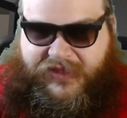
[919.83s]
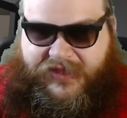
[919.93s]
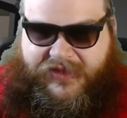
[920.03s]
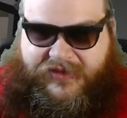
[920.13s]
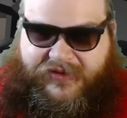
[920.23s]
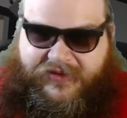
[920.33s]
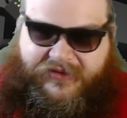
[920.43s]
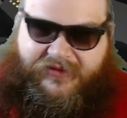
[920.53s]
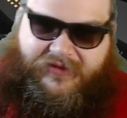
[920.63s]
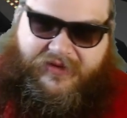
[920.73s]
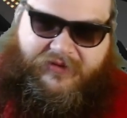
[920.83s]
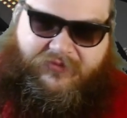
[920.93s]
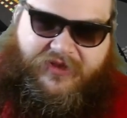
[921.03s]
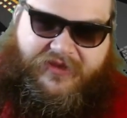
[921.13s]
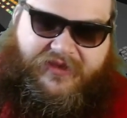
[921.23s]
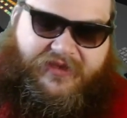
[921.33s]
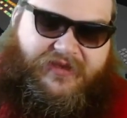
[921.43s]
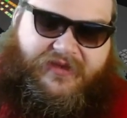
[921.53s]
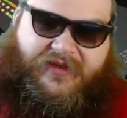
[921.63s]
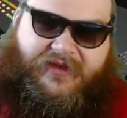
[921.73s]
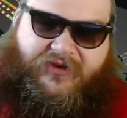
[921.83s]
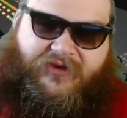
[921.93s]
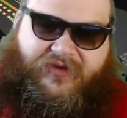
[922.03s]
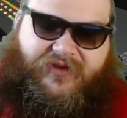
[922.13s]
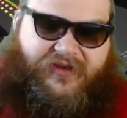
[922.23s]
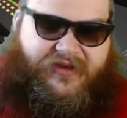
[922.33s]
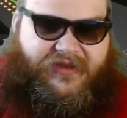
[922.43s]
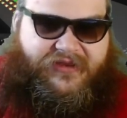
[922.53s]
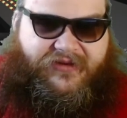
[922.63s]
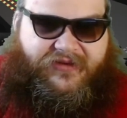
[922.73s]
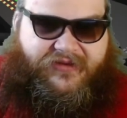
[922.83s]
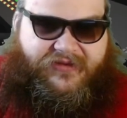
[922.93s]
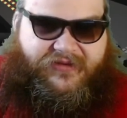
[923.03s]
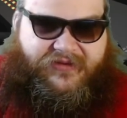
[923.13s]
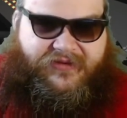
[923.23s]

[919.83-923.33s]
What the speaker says: And we see crystalline entities,